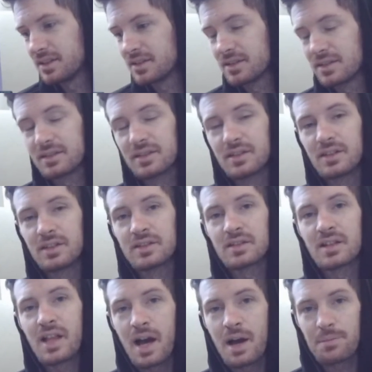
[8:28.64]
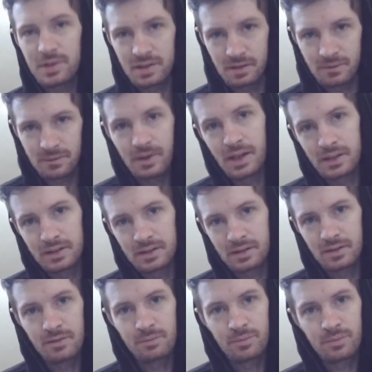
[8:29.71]
Is just a slap in the face
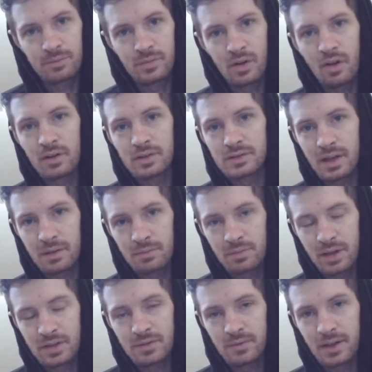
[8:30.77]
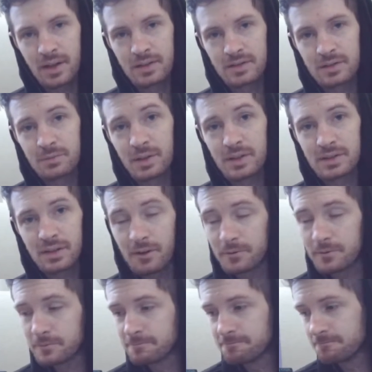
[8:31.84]
to longtime PES fans as
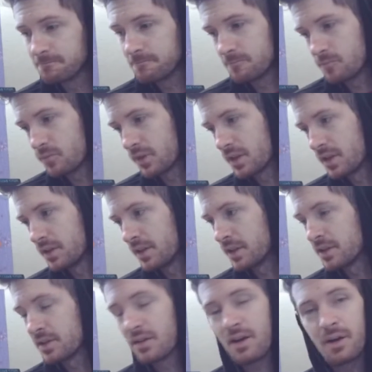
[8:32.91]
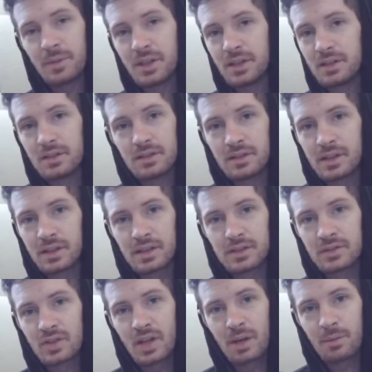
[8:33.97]
myself. Like, Konami, like,
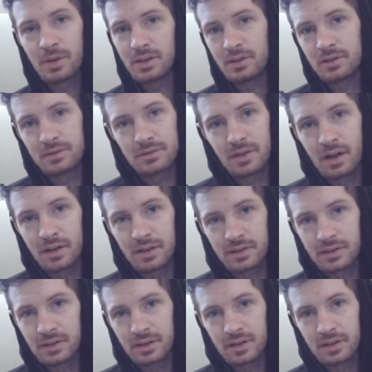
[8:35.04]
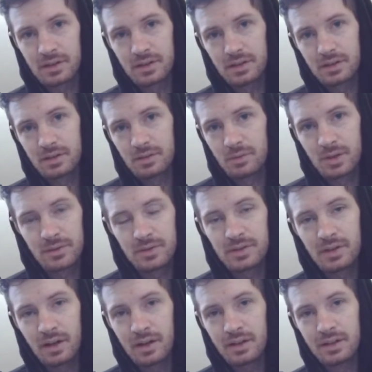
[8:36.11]
shame on you, honestly. What have you
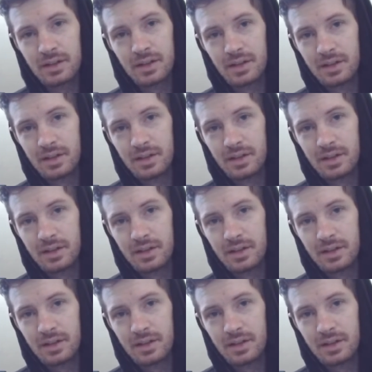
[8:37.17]
done?